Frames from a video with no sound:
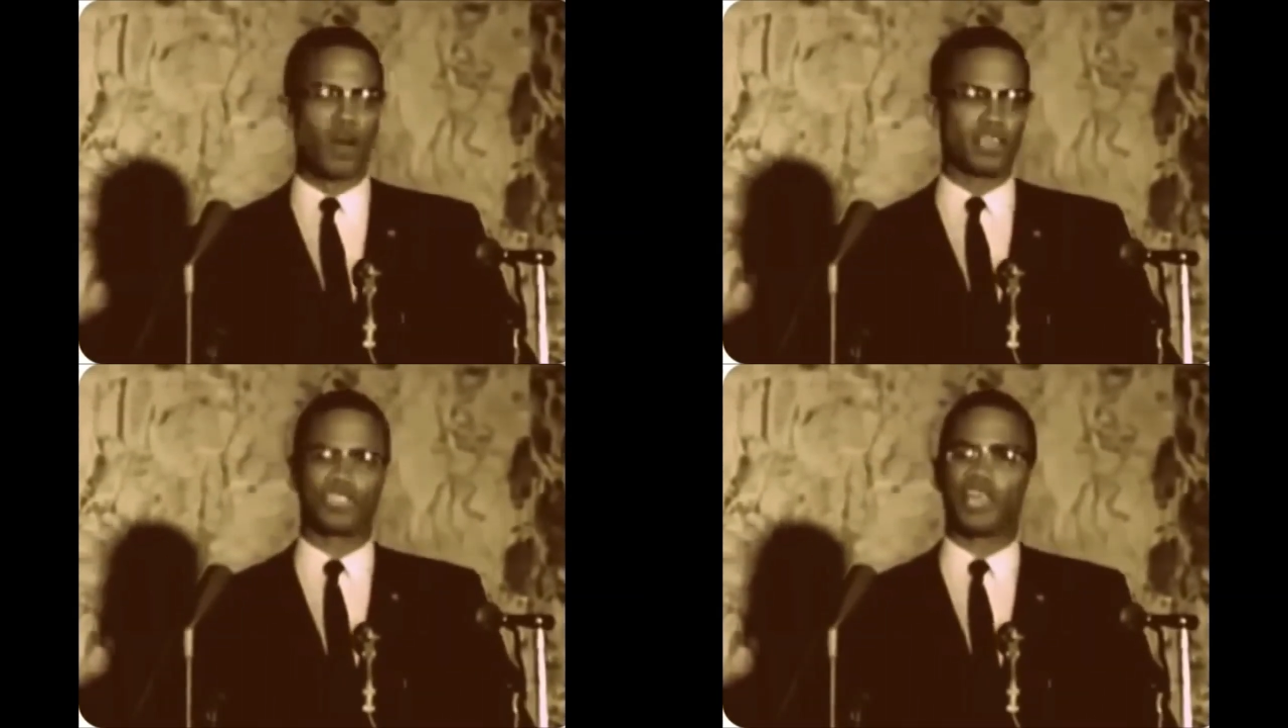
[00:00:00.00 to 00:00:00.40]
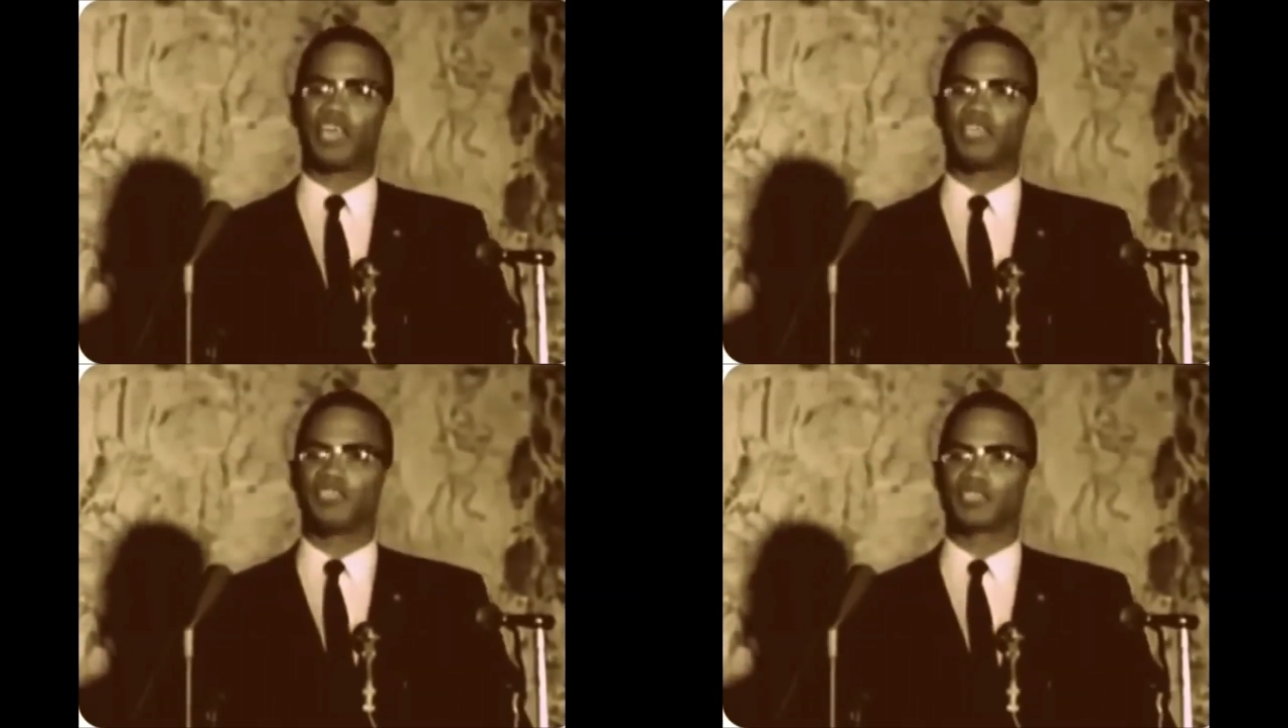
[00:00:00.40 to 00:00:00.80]
who want to
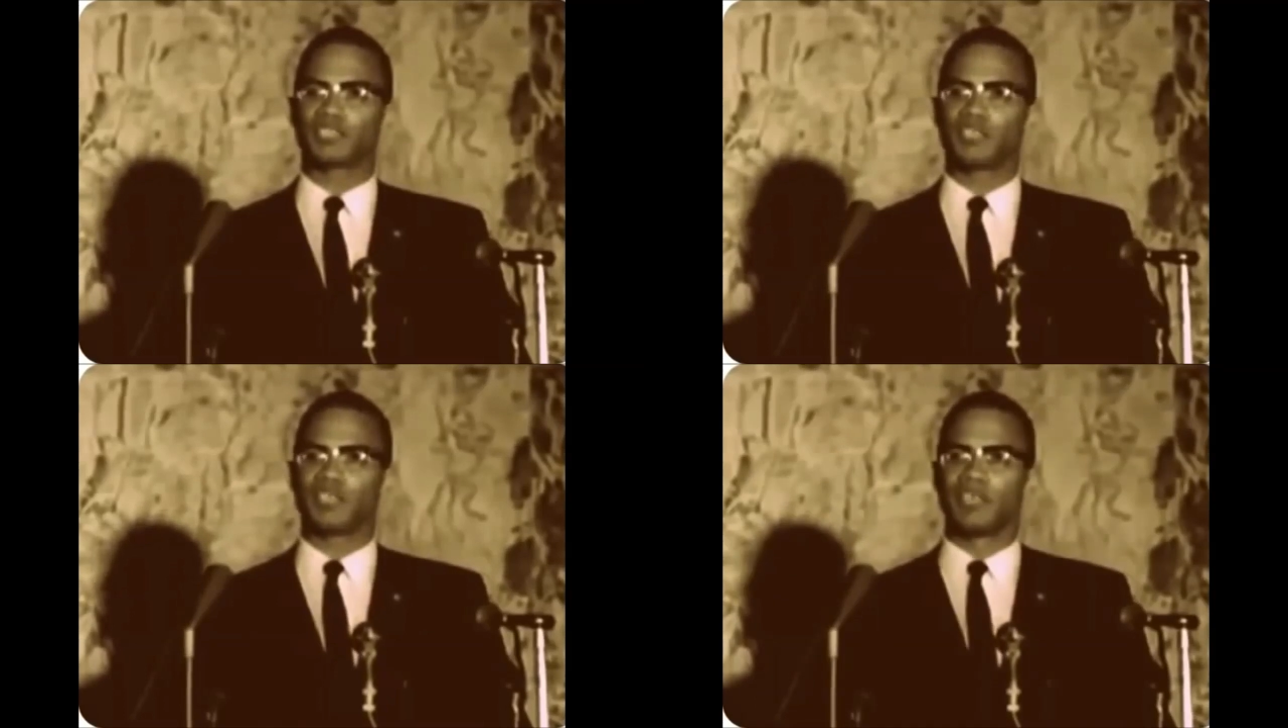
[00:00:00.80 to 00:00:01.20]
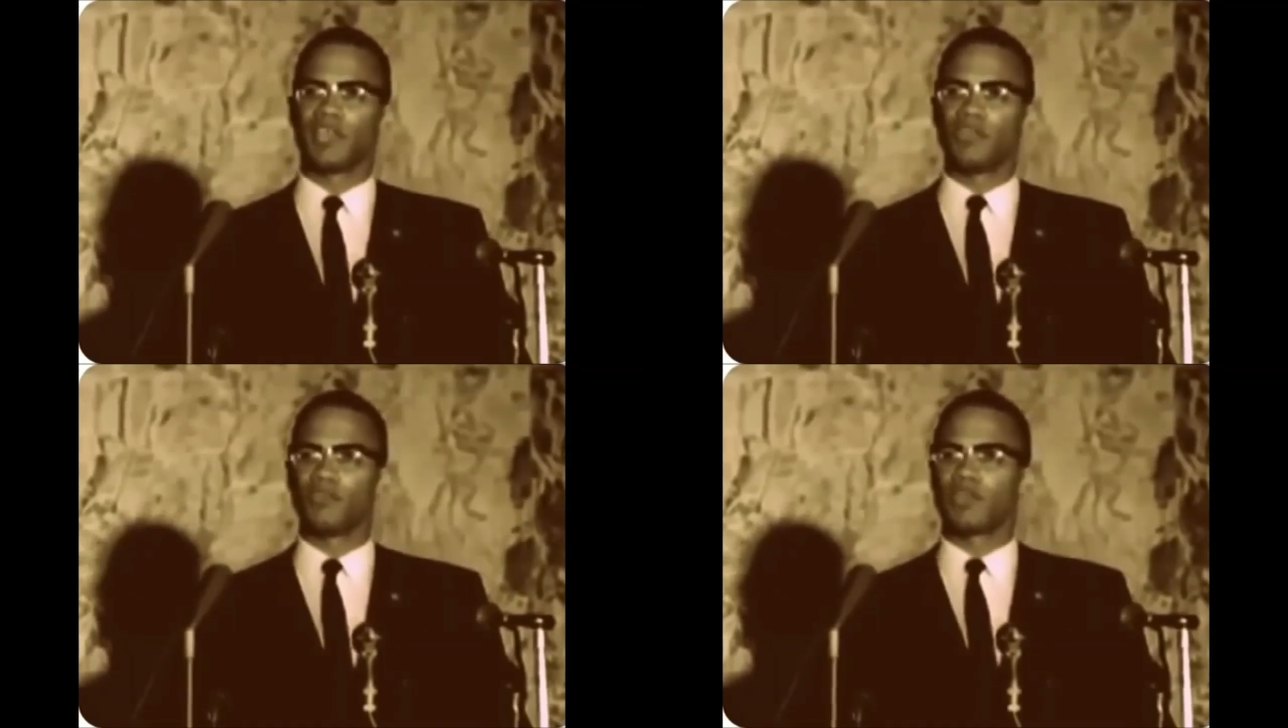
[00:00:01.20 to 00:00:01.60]
change
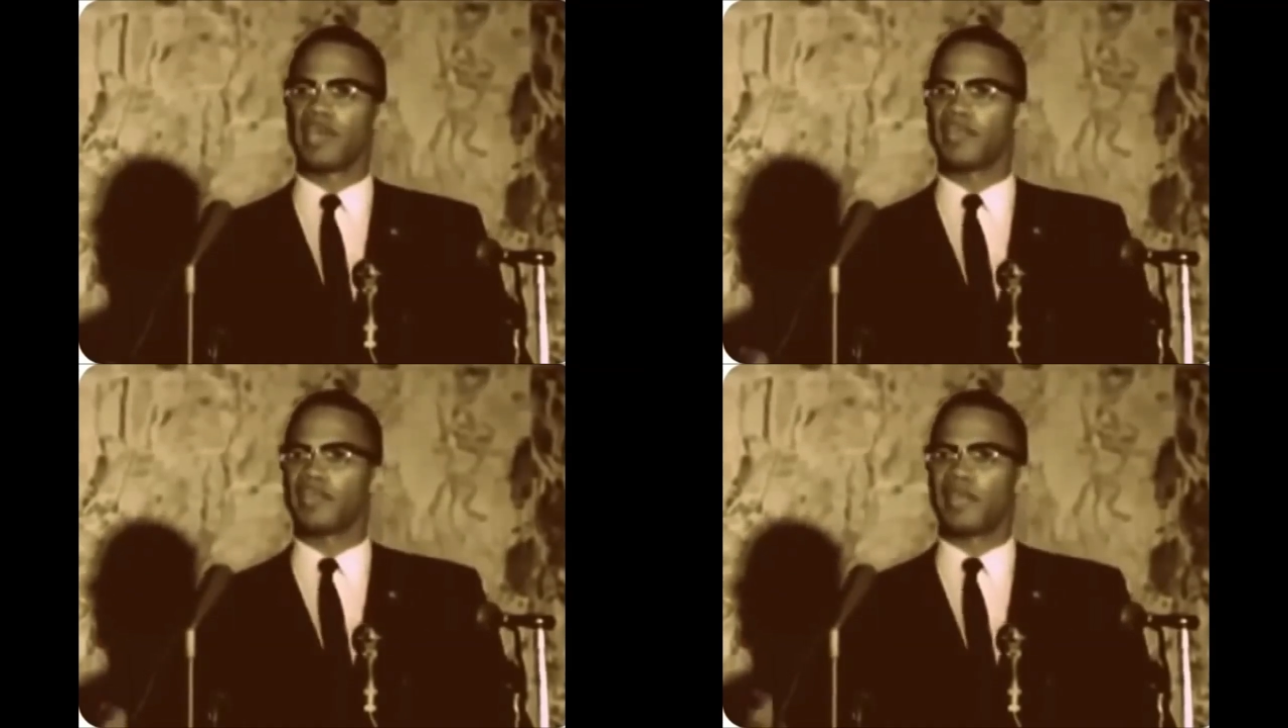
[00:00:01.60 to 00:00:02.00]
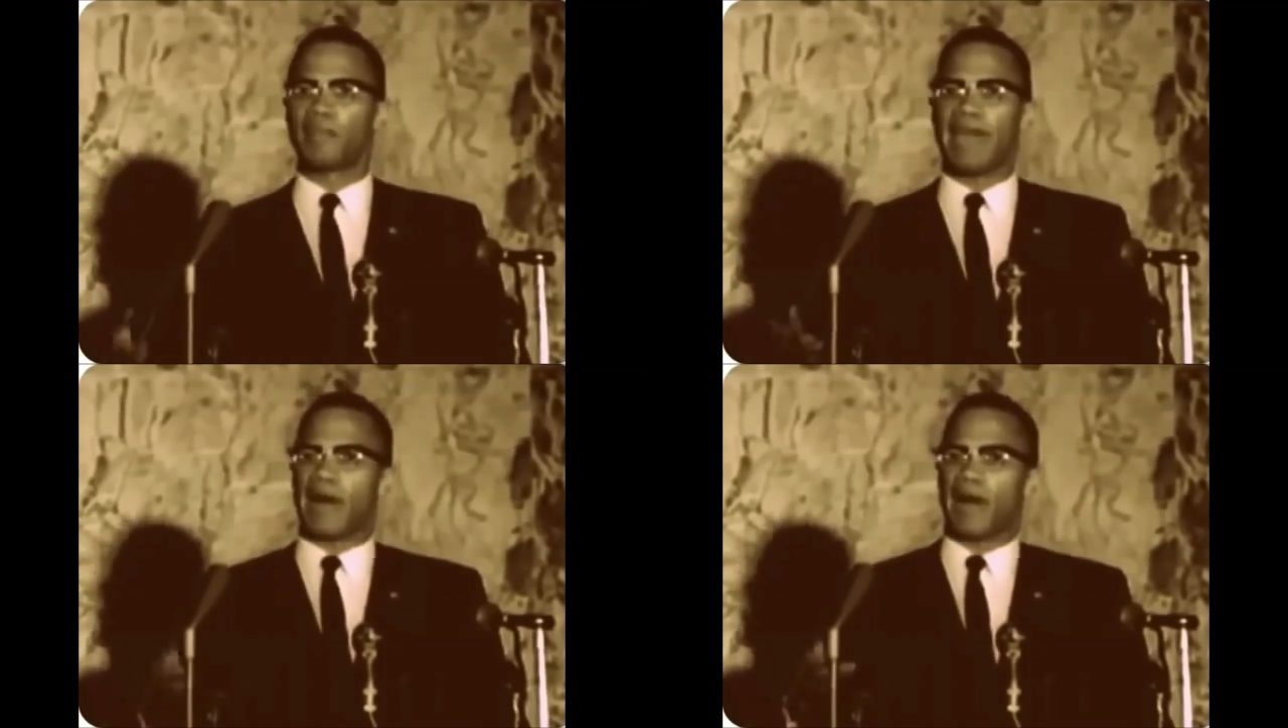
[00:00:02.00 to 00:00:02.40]
than you can
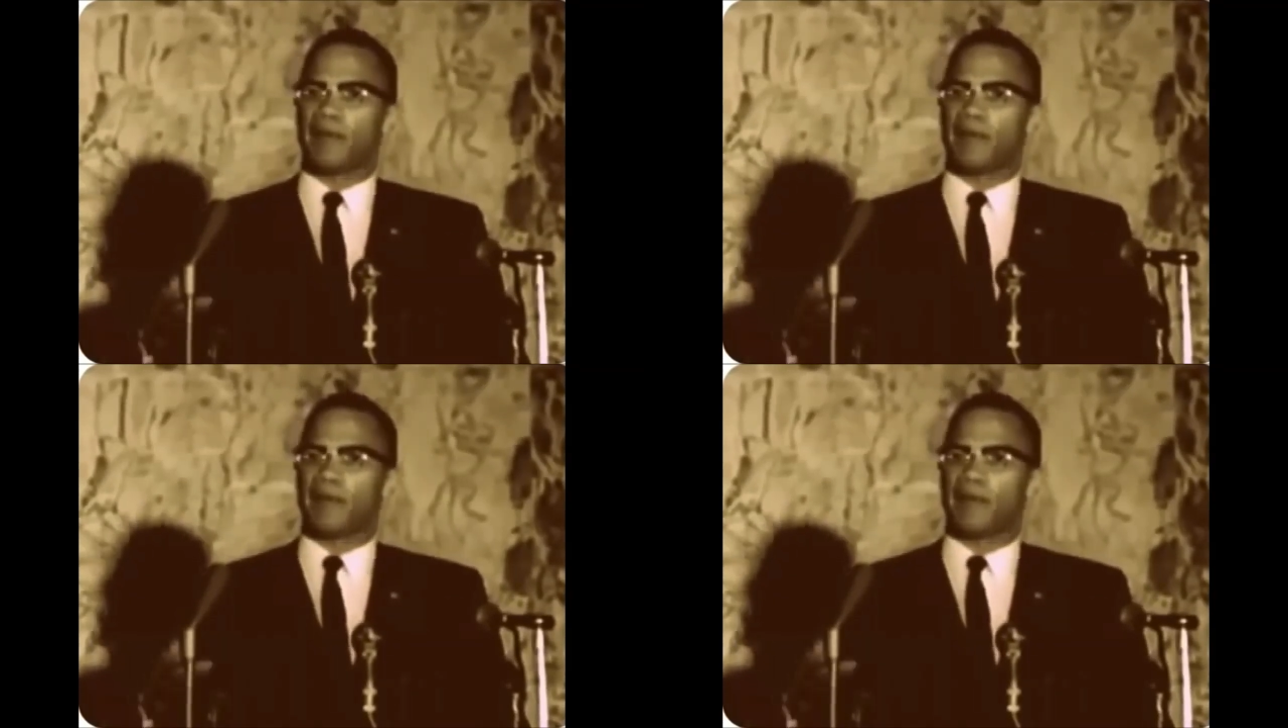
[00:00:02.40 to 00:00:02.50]
in the